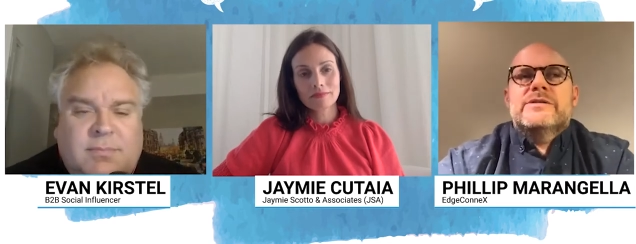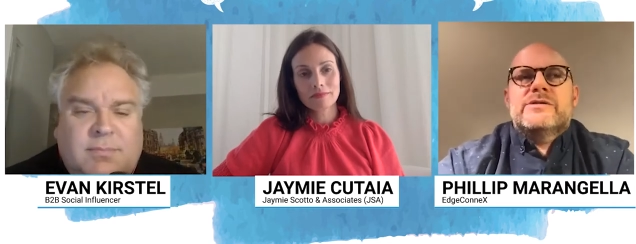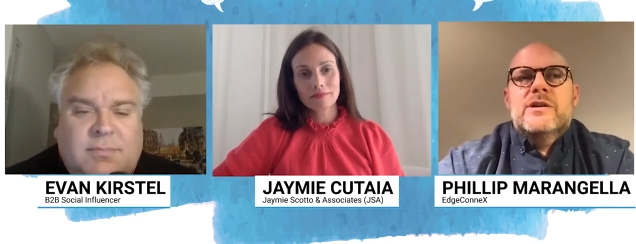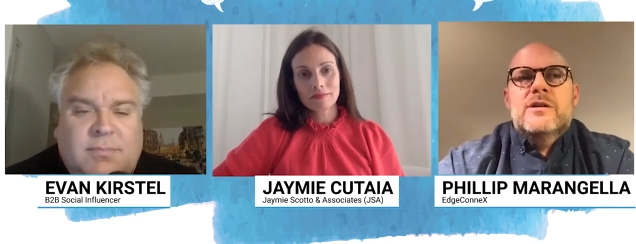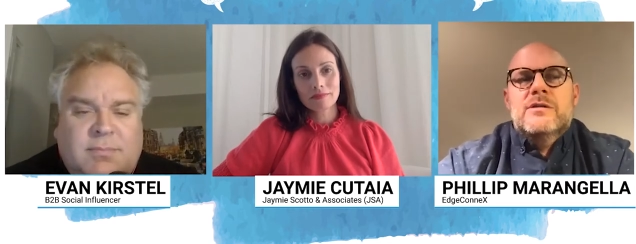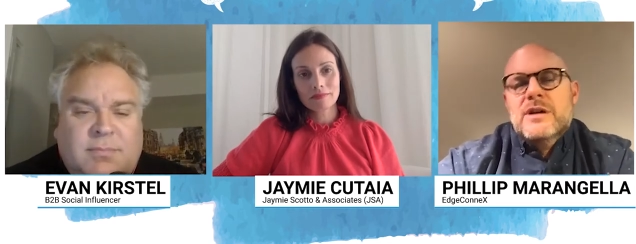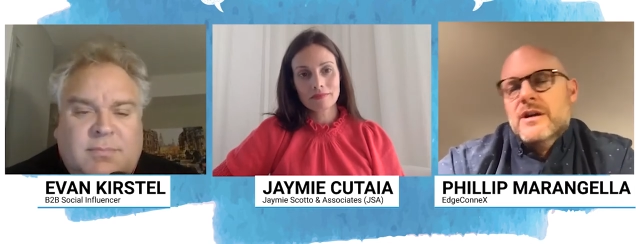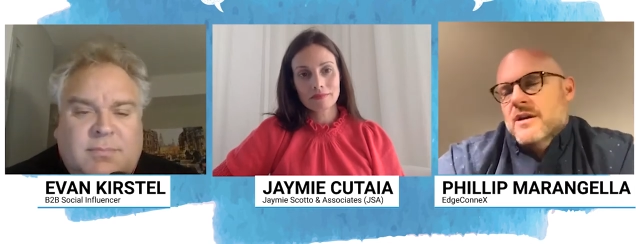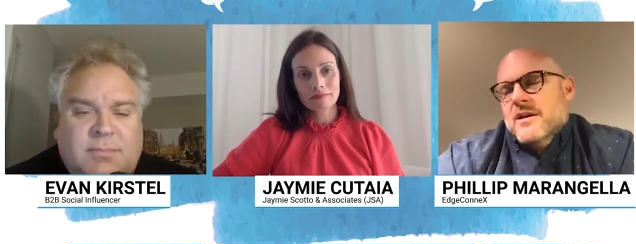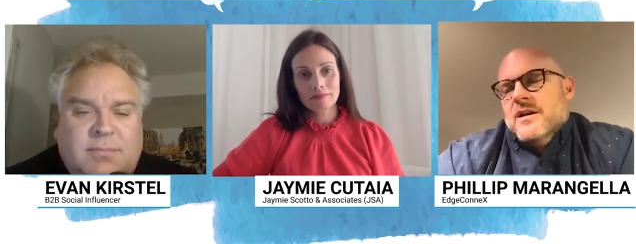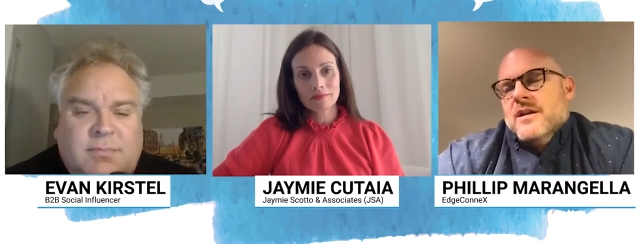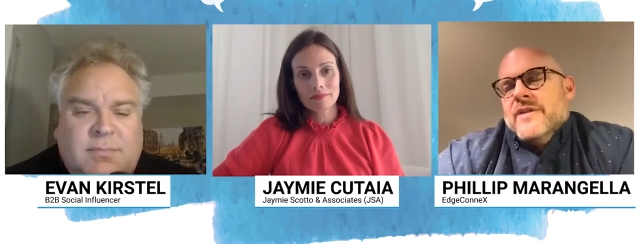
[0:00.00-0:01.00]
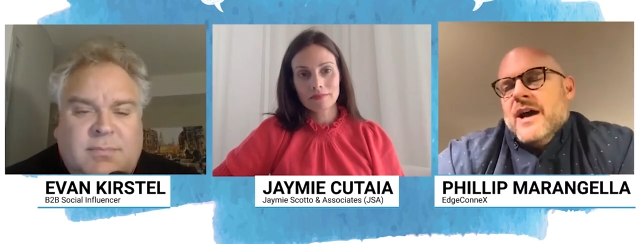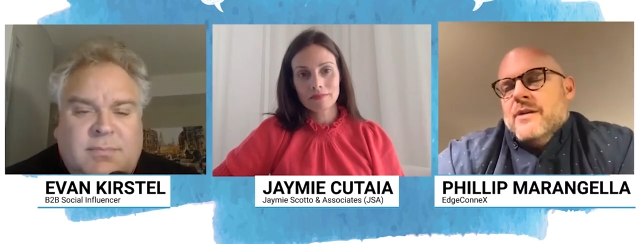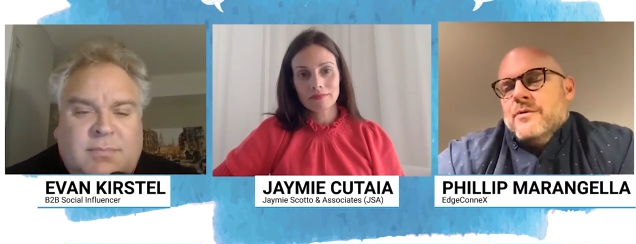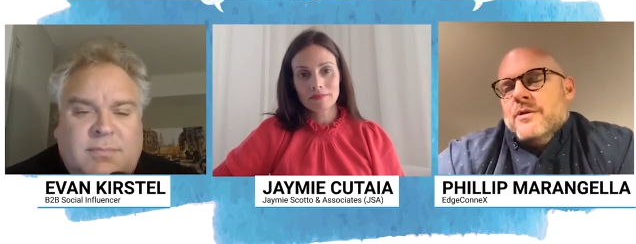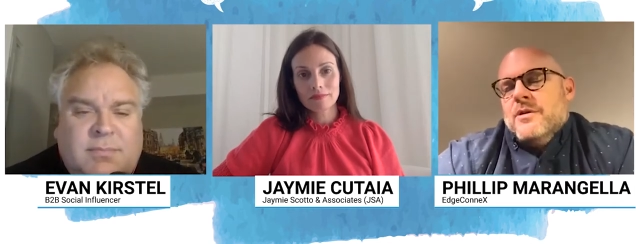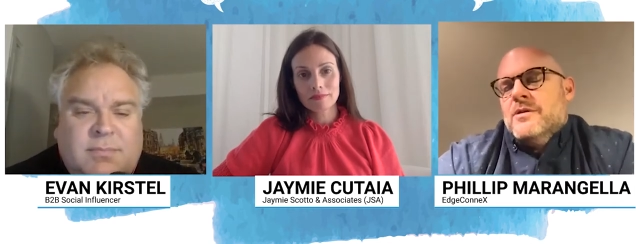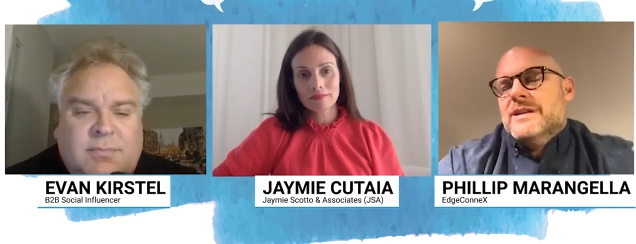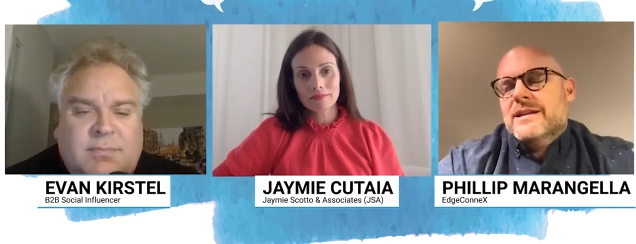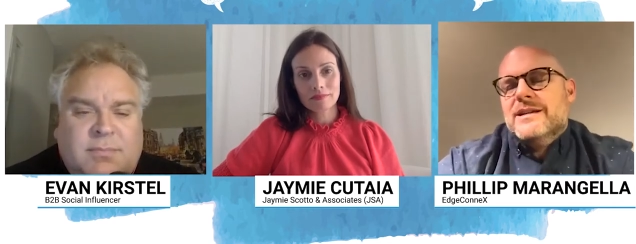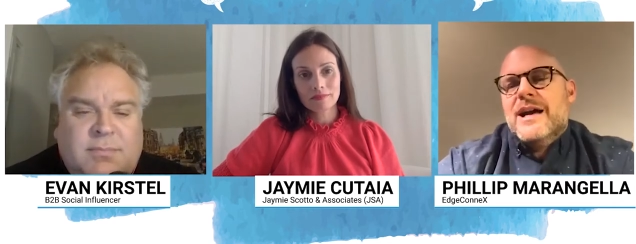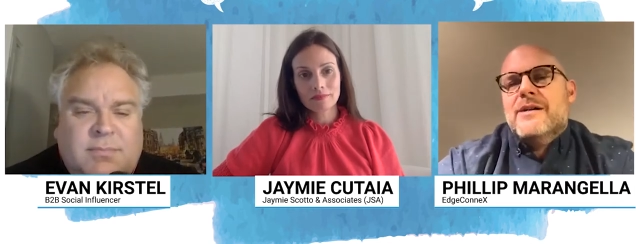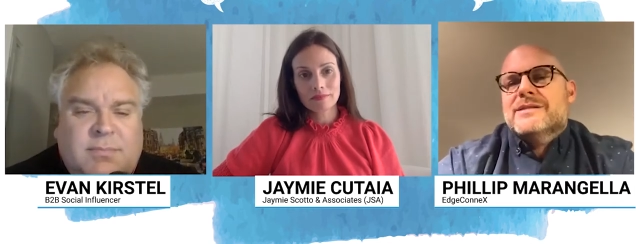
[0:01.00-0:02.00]
Speaker 1: And so that will only
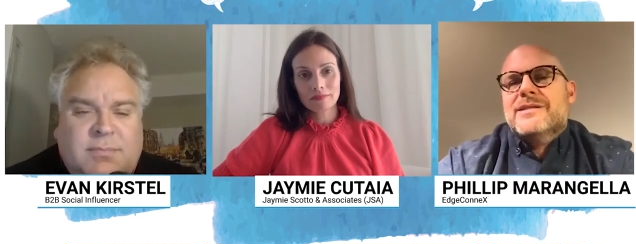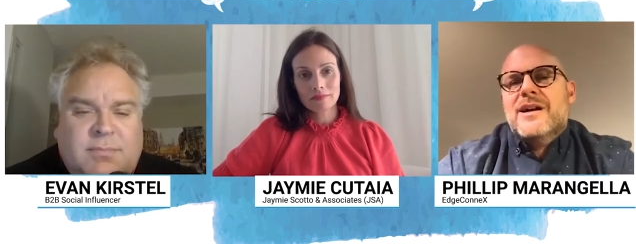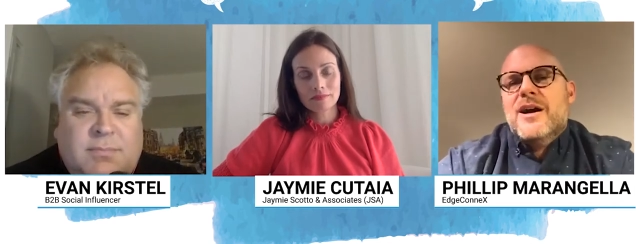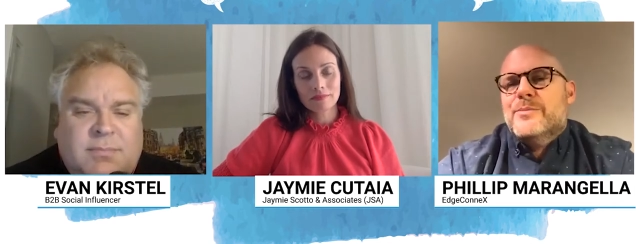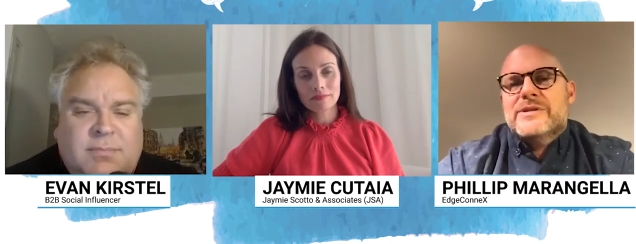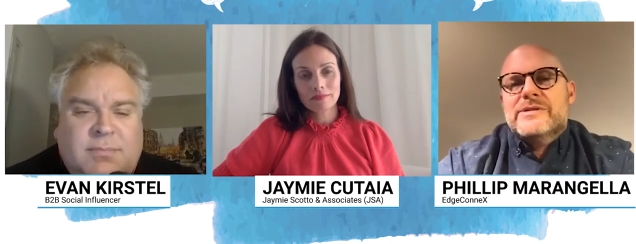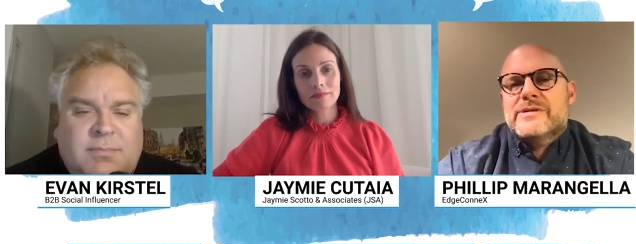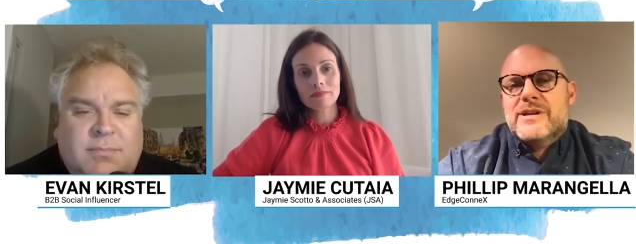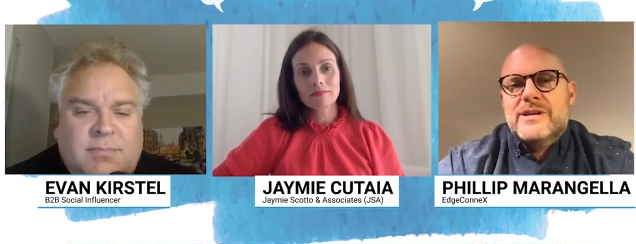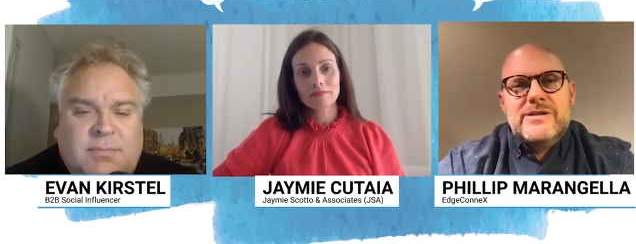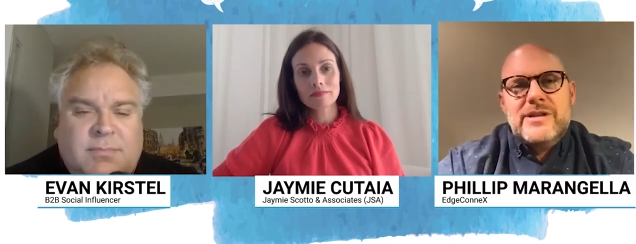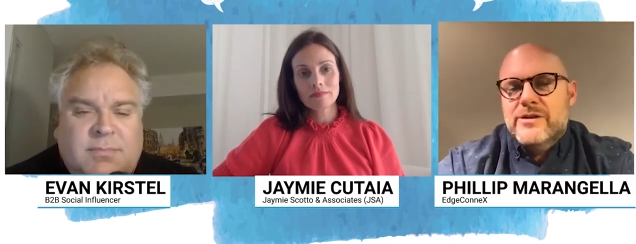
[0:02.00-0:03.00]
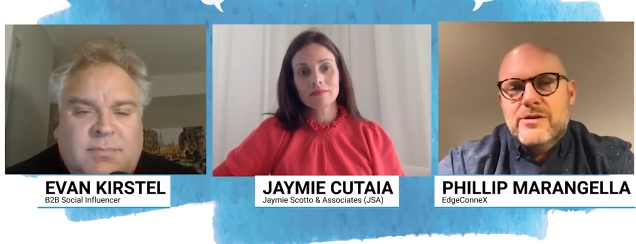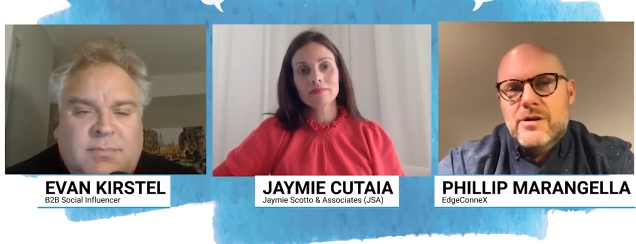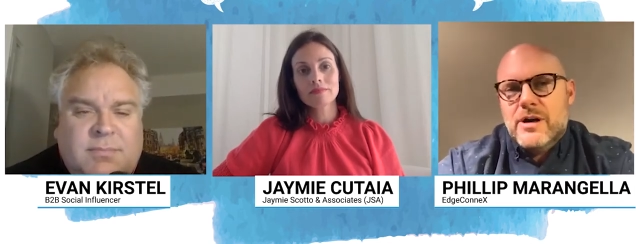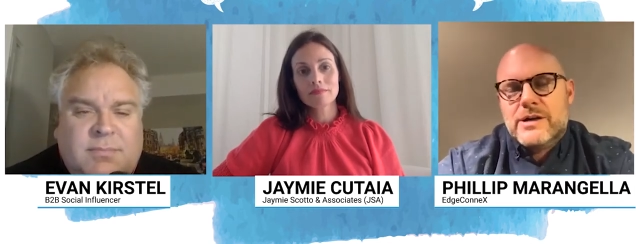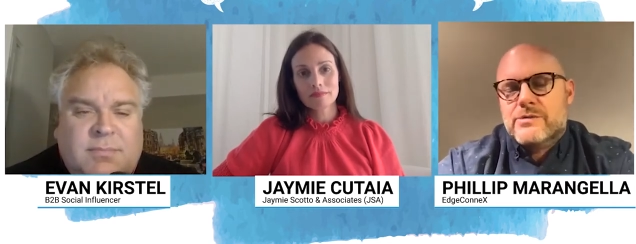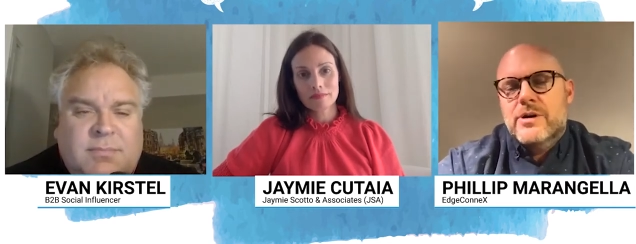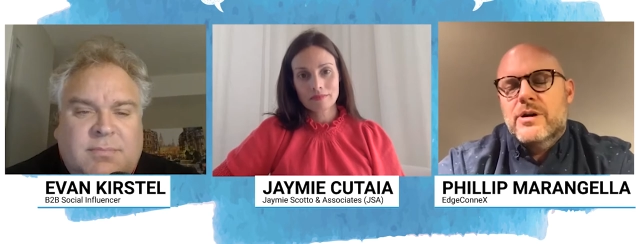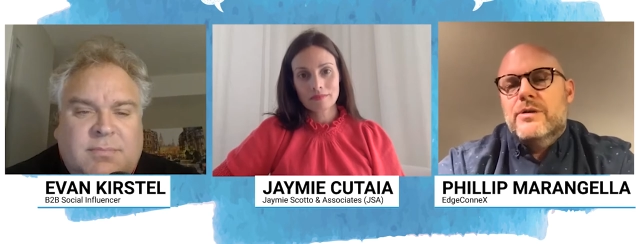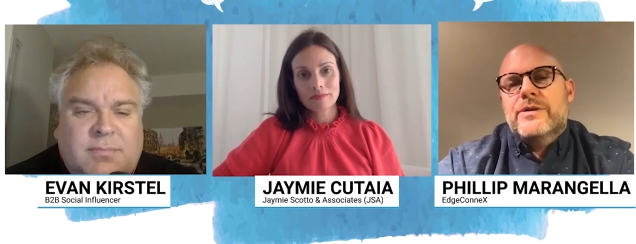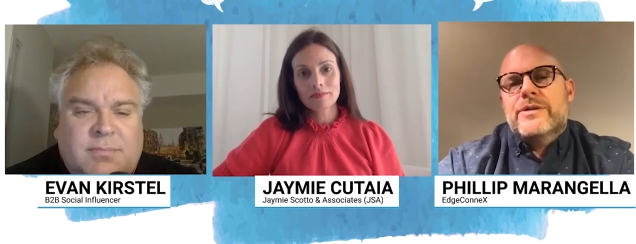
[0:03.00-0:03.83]
allow us to help us continue our growth